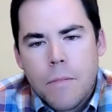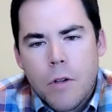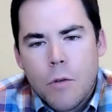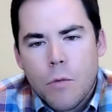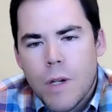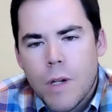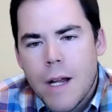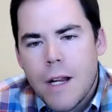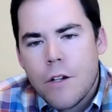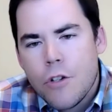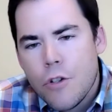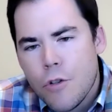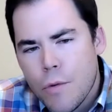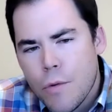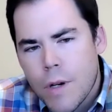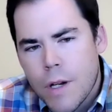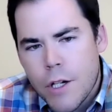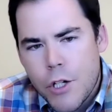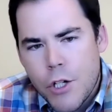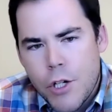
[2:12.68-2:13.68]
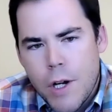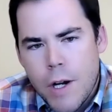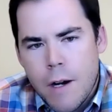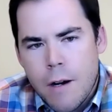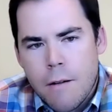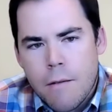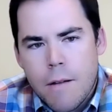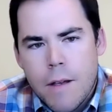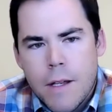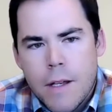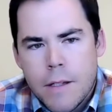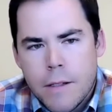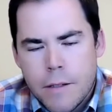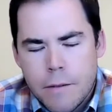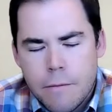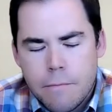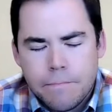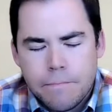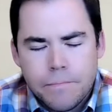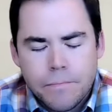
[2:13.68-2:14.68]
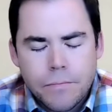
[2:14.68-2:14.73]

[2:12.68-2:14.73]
What I do want to share is